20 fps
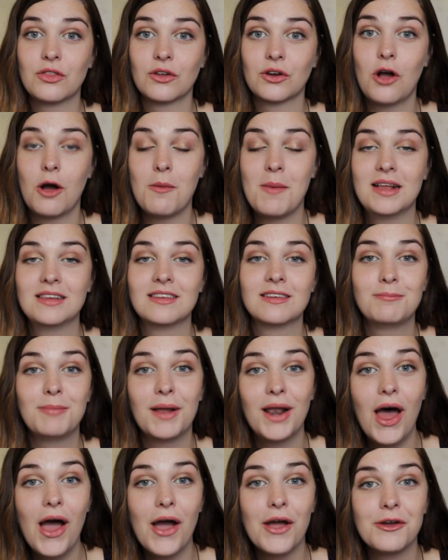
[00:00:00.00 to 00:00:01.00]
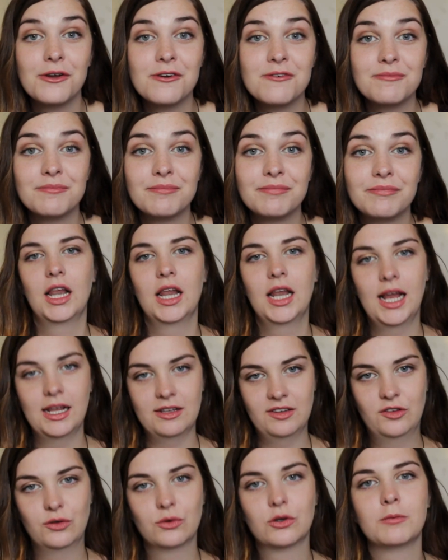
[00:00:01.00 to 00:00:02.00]
the comments below.
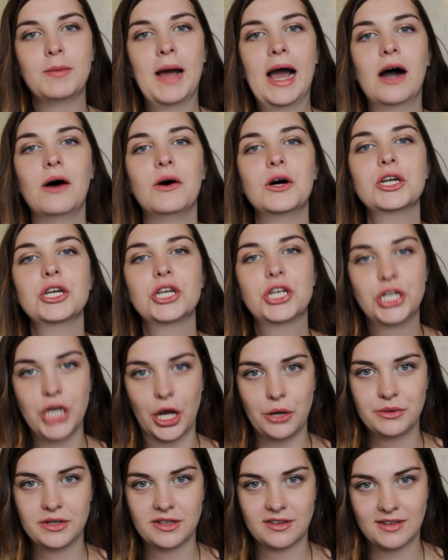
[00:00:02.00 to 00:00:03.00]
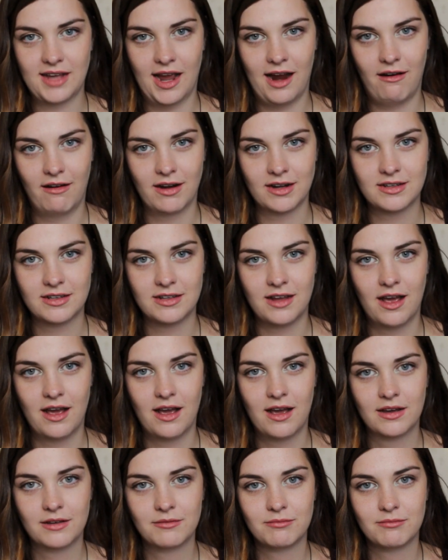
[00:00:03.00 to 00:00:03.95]
Let's talk about Jonah's character.